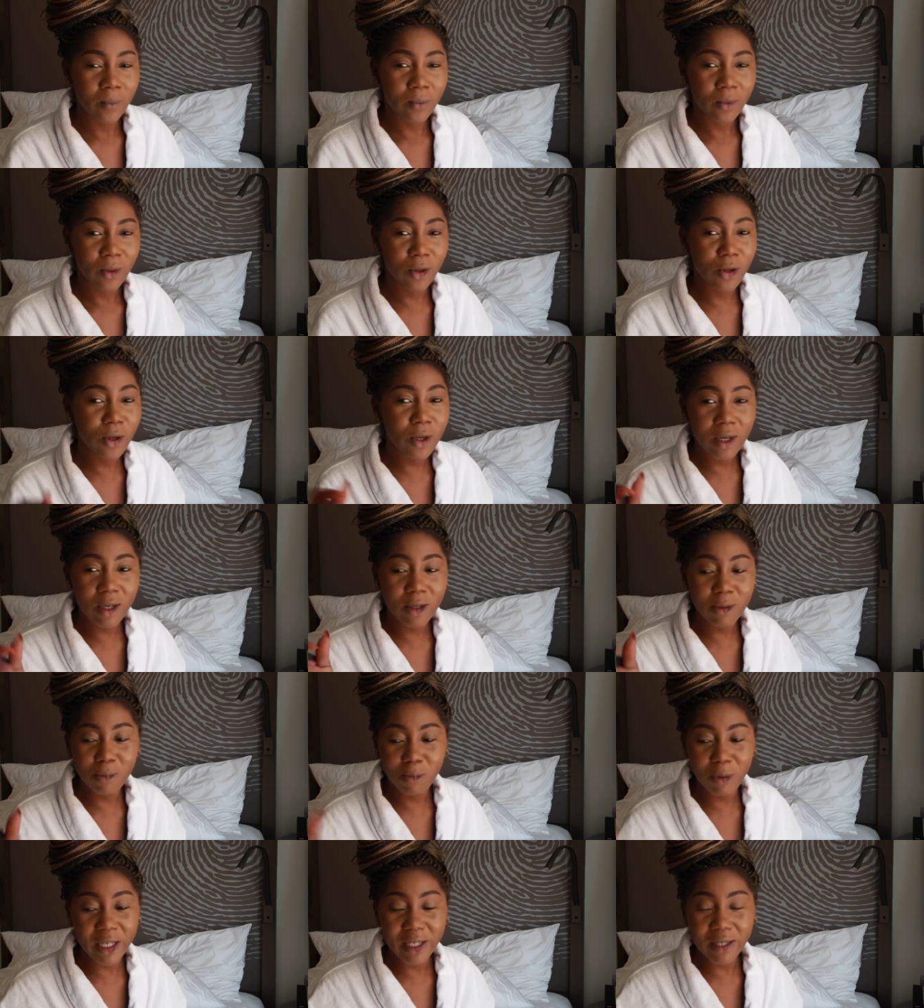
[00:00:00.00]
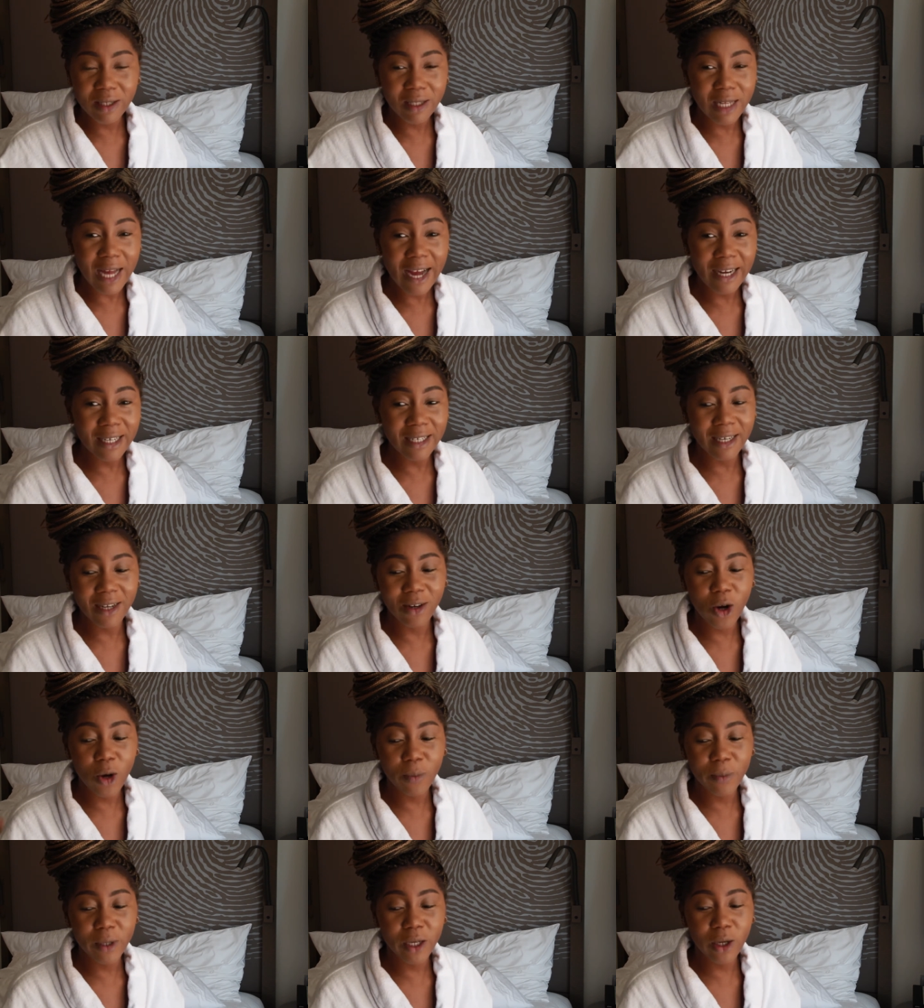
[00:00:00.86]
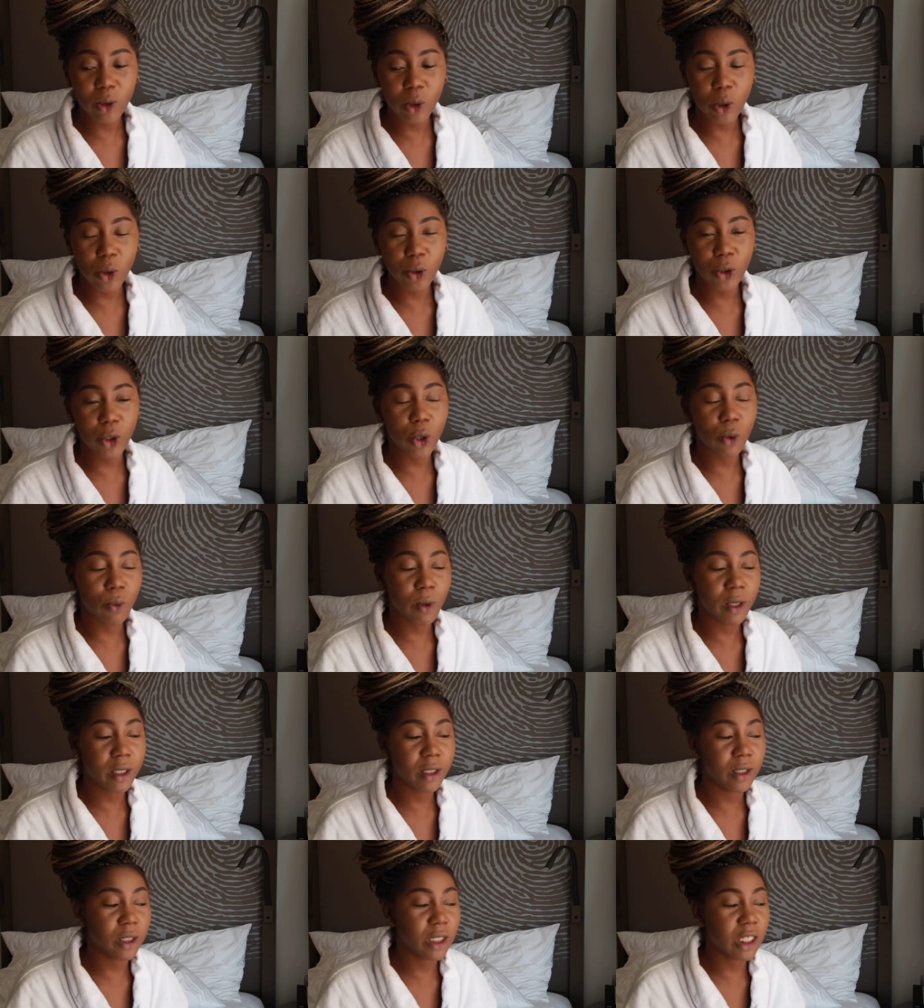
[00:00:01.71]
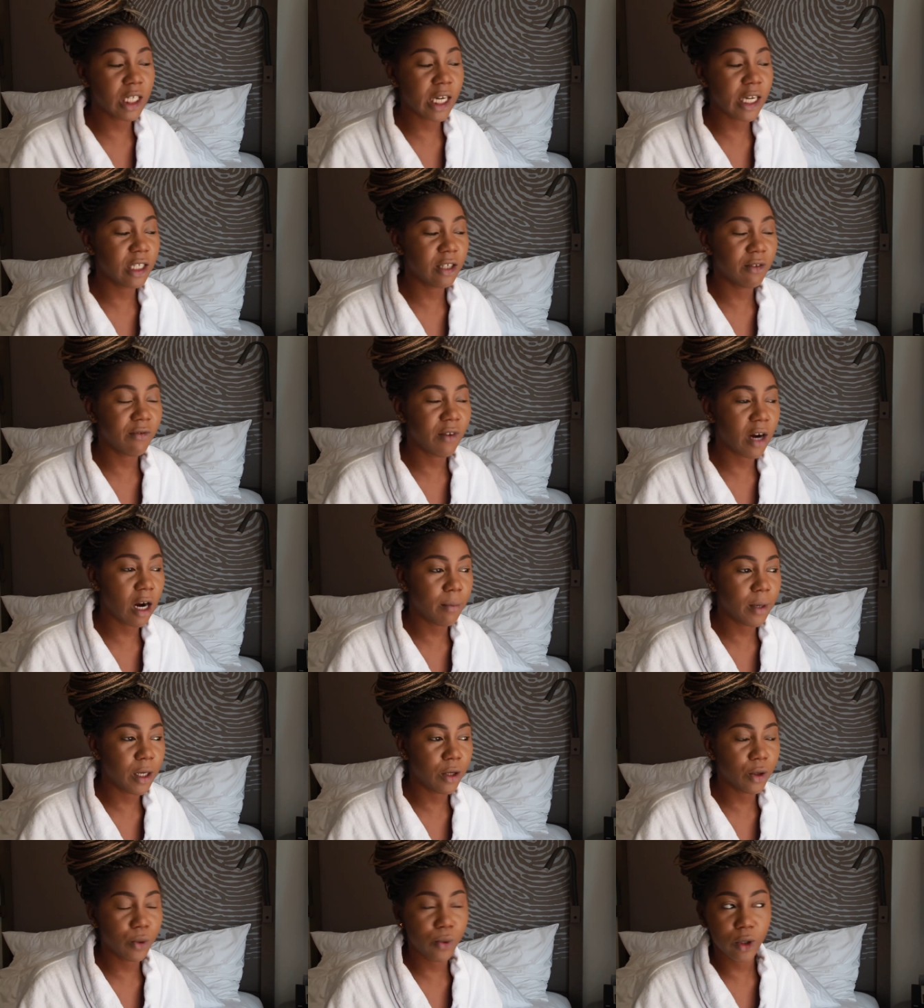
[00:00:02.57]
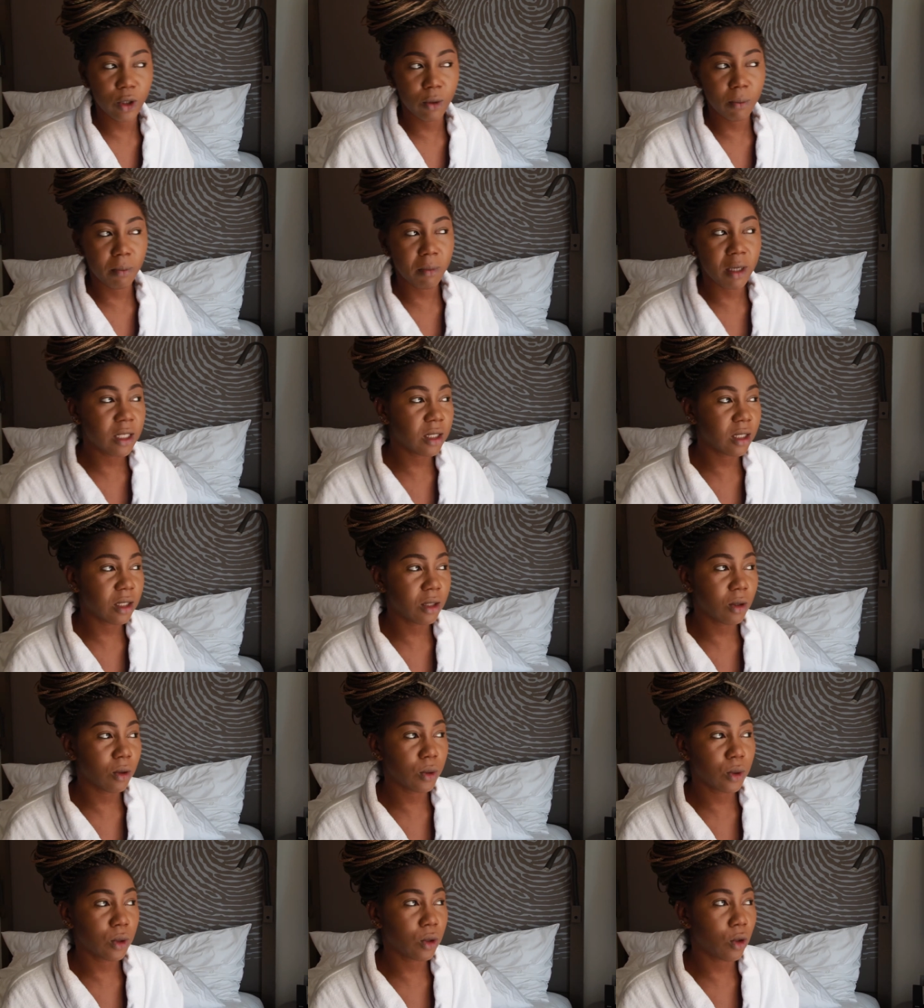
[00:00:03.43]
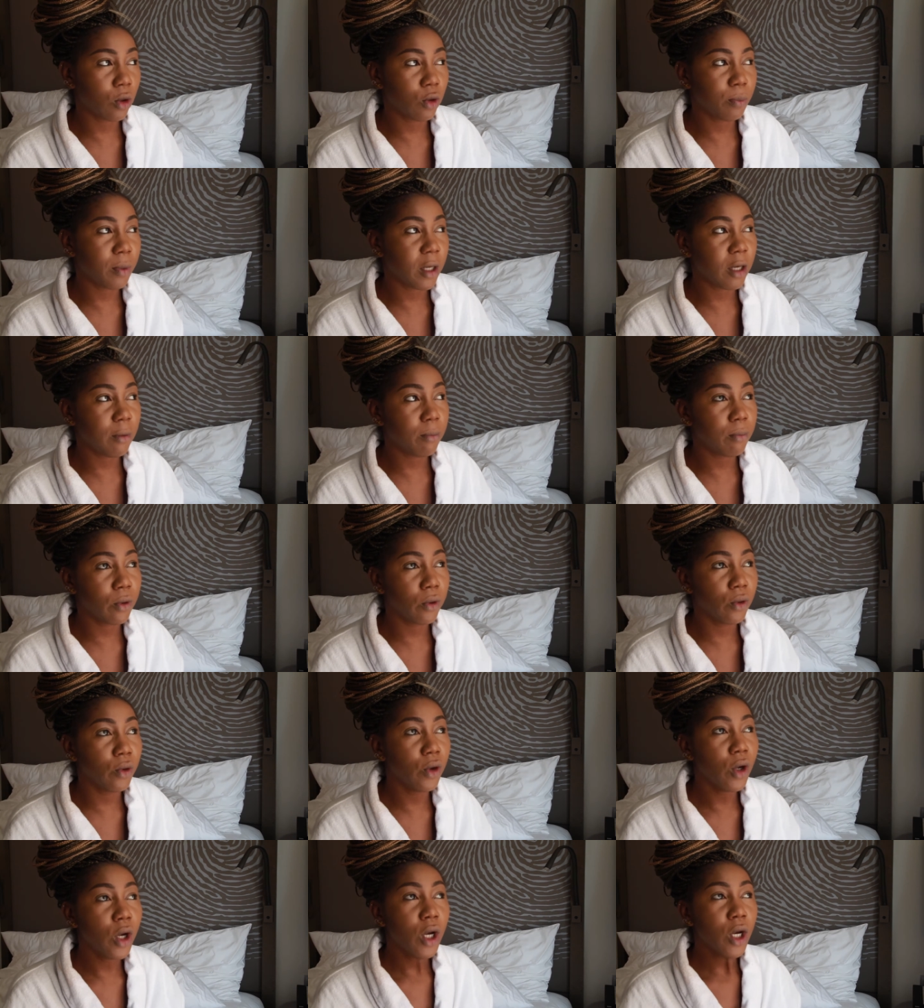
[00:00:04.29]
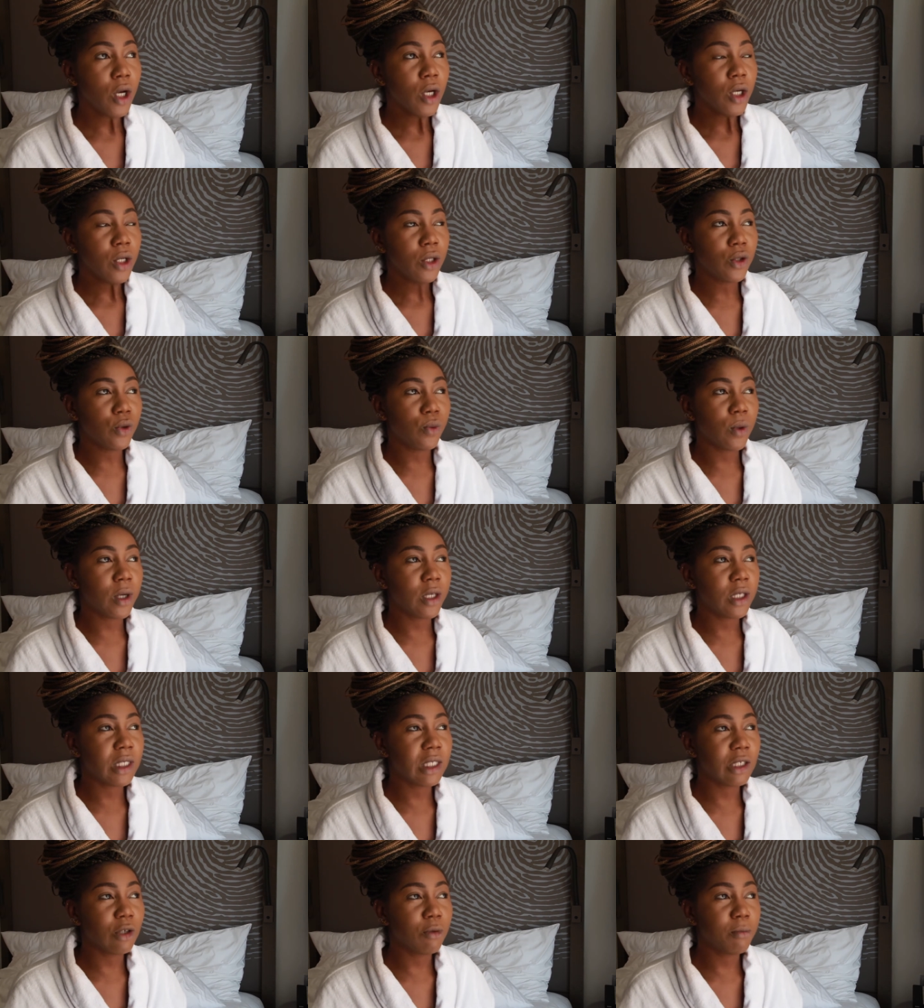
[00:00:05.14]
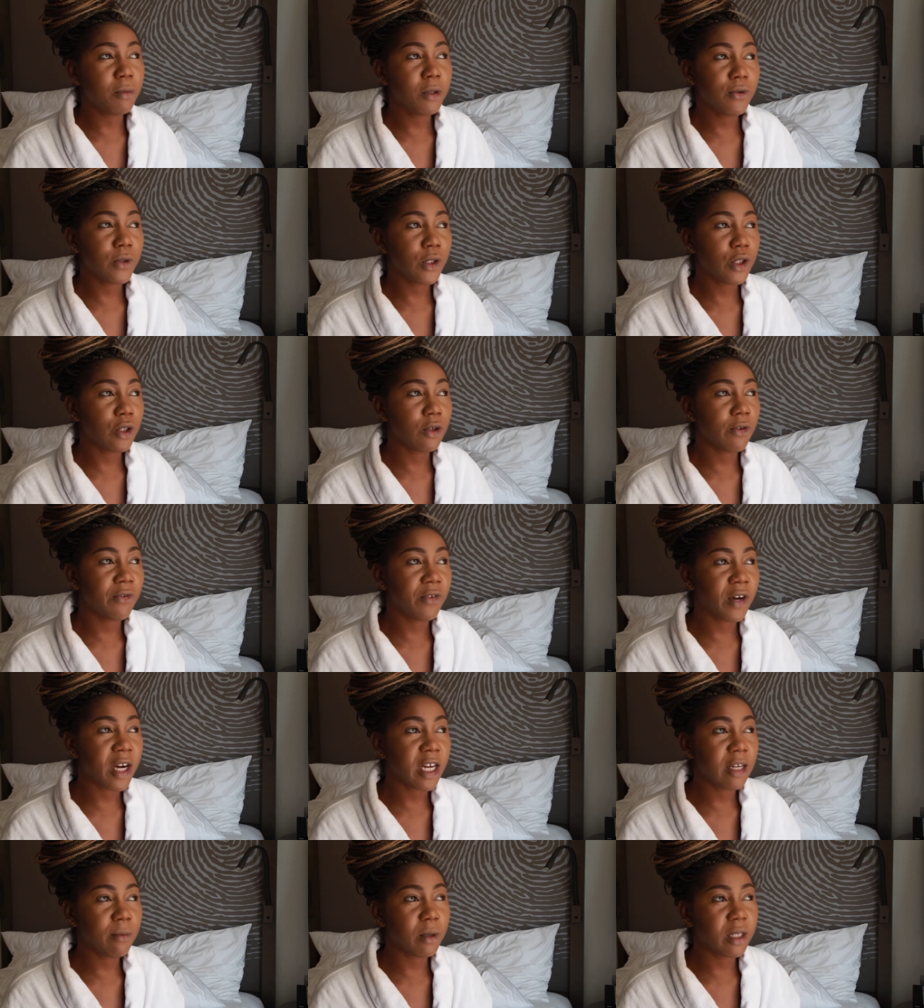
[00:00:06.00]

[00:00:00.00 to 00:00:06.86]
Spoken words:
You could be stagnant, or because you don't want to change environment, you don't want to meet so people, you want to still be with your friend.